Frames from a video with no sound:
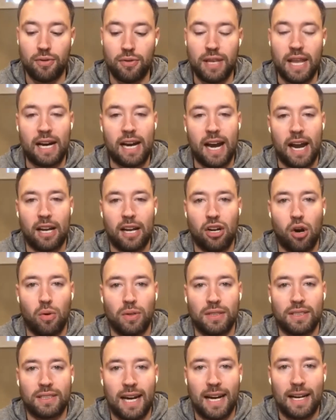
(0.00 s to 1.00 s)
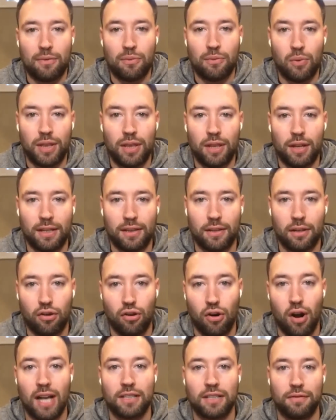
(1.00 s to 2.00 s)
And that kind of coincided with like the
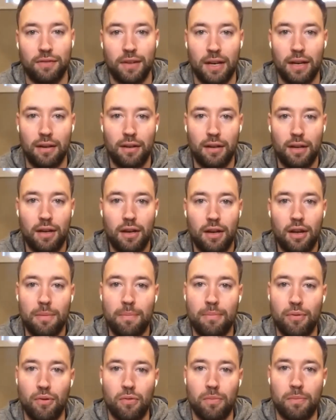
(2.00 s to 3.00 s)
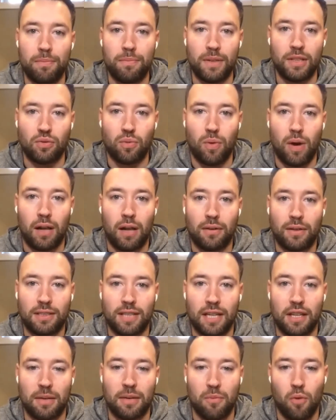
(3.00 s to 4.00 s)
CrossFit boom as well, because
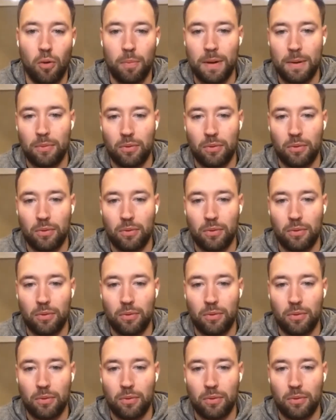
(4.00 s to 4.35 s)
I think more people